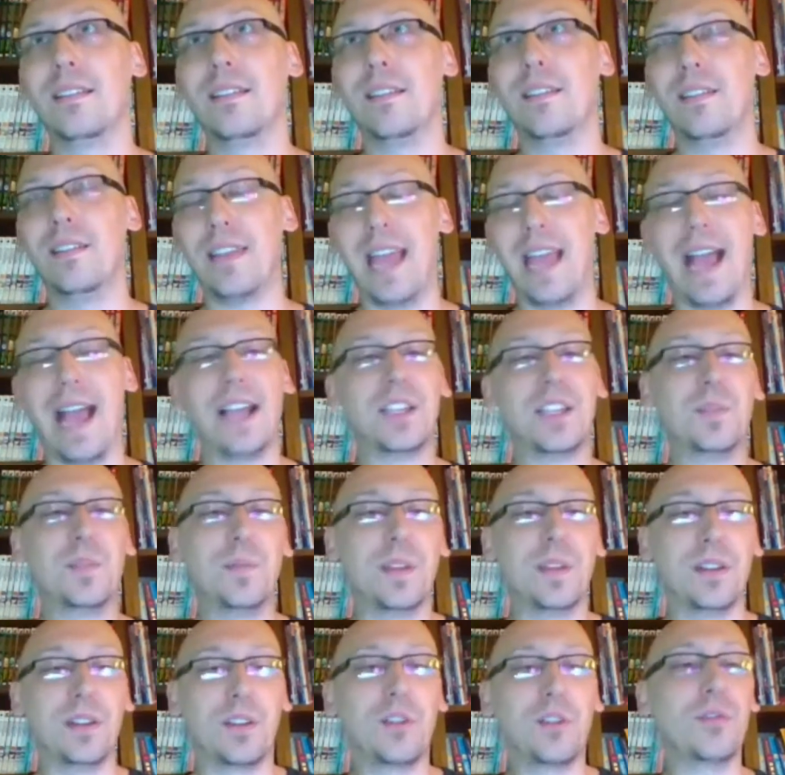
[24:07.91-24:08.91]
the
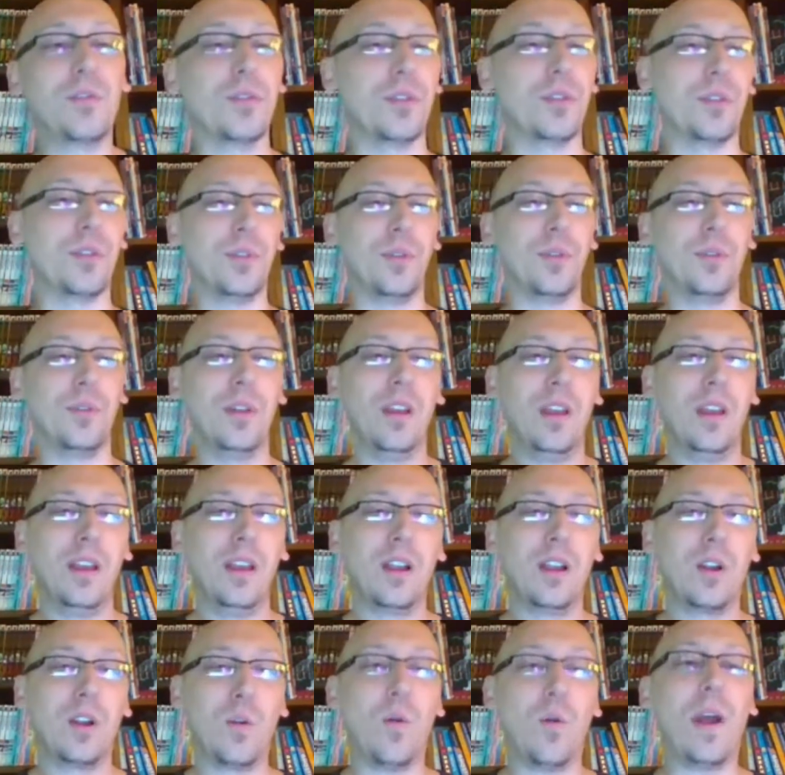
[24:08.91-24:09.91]
Aspen crew
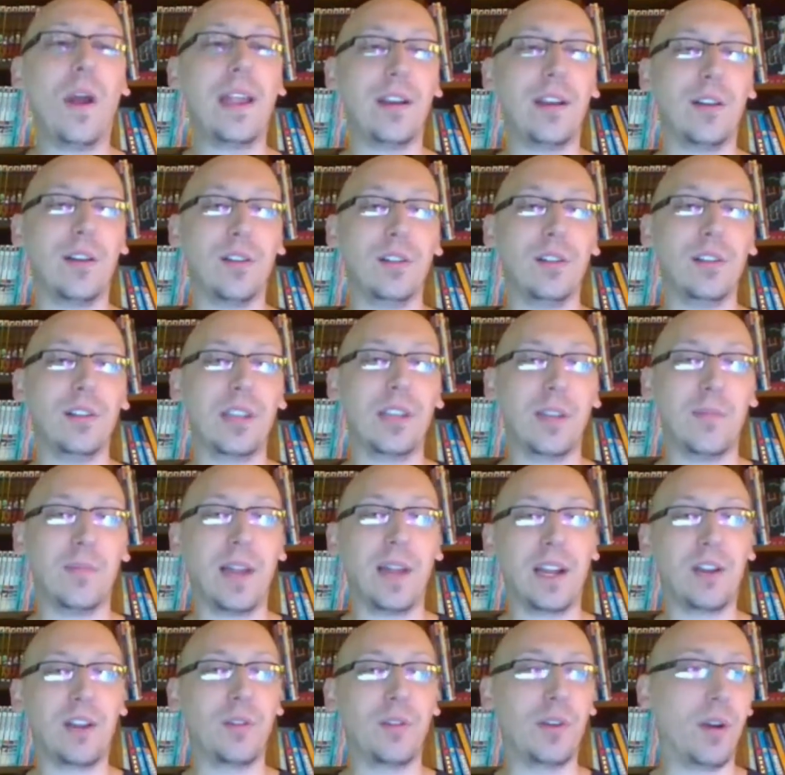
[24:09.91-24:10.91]
quite early in
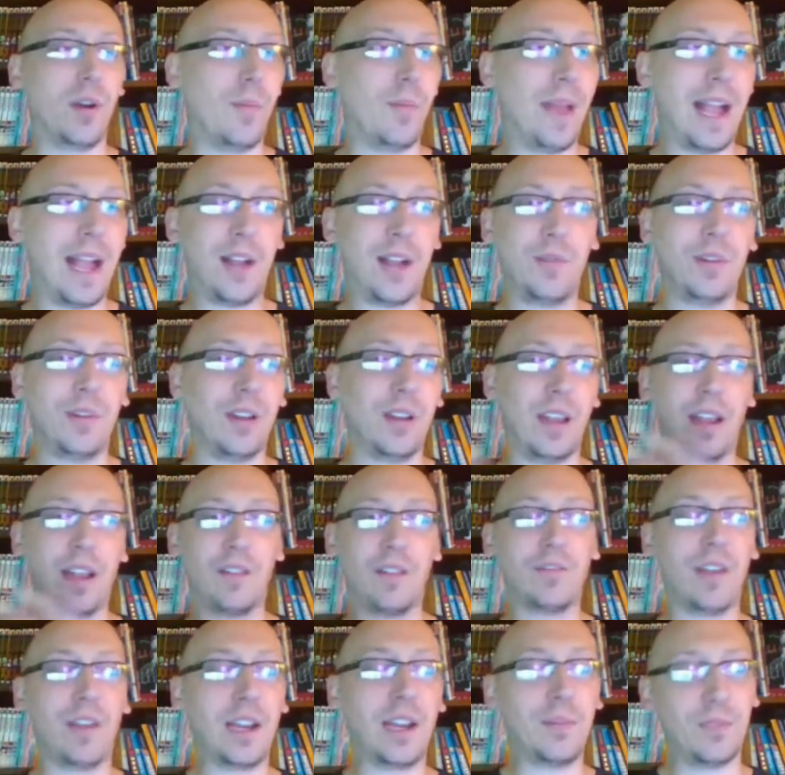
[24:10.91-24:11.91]
my career, back when like
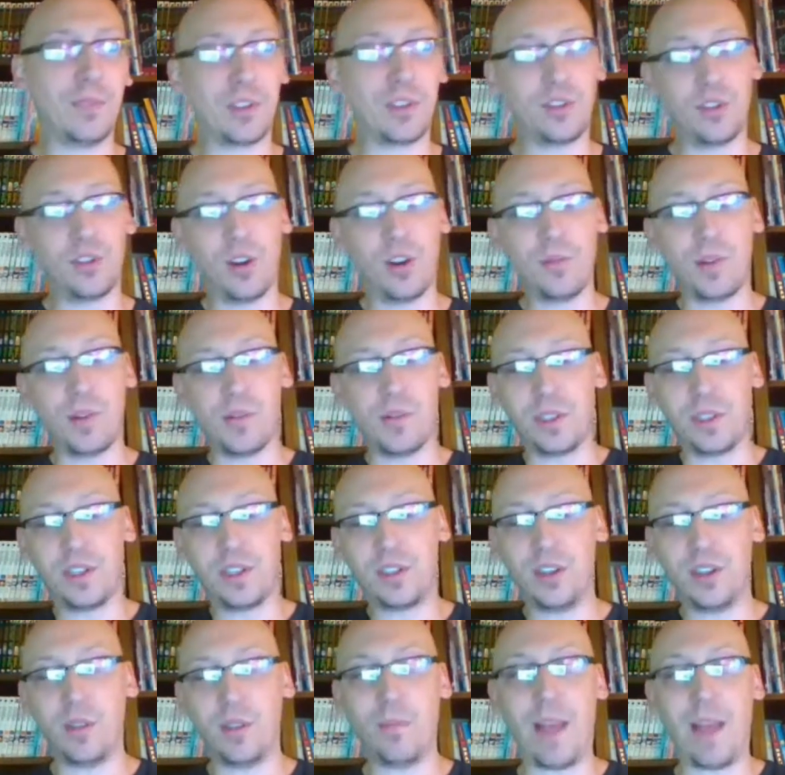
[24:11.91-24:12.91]
Frank Mastromo was
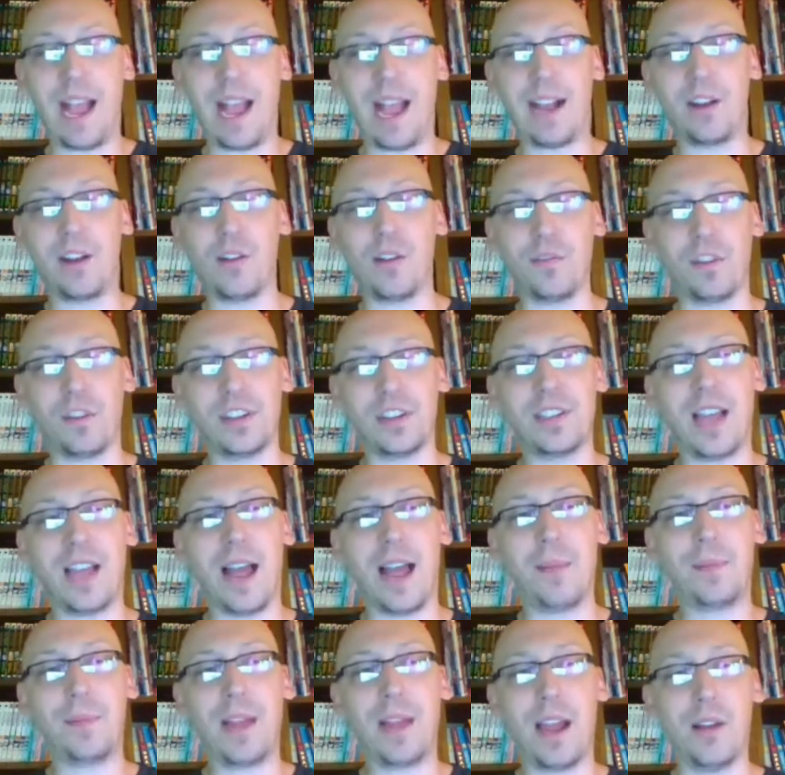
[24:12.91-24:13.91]
still back over at
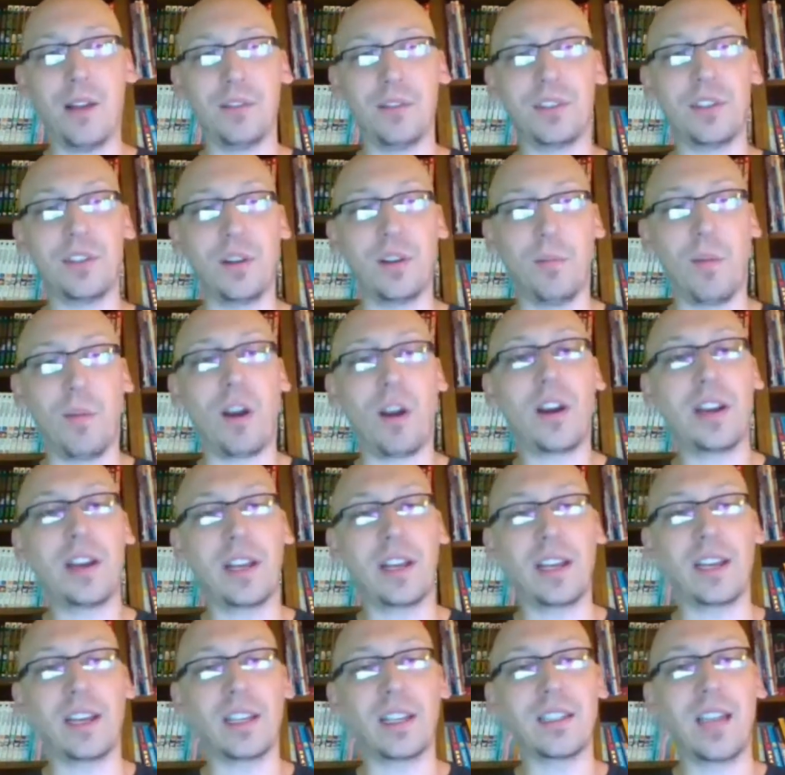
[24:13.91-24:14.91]
Top Cow as their
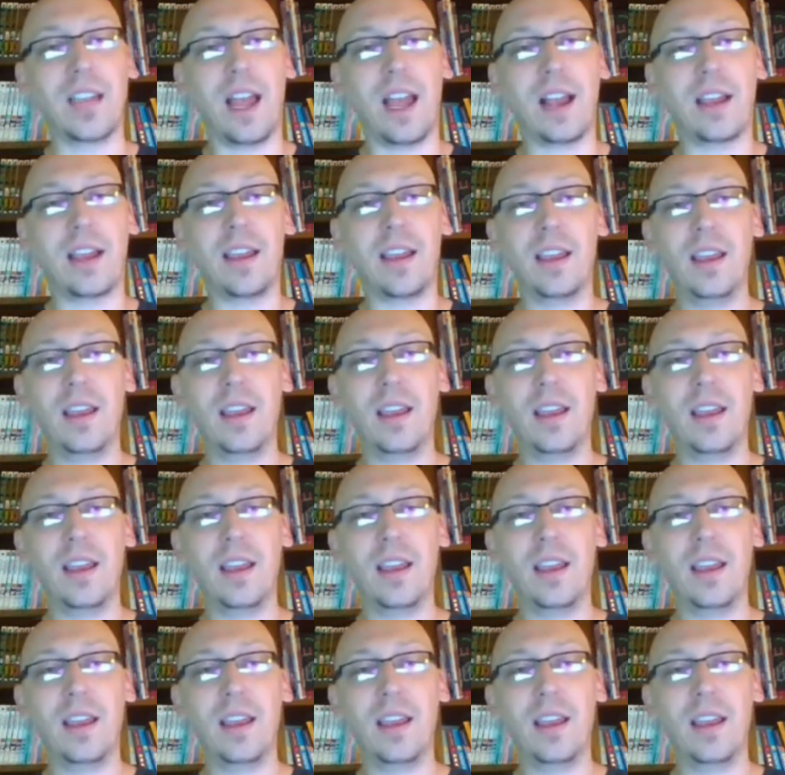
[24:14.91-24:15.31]
marketing exec,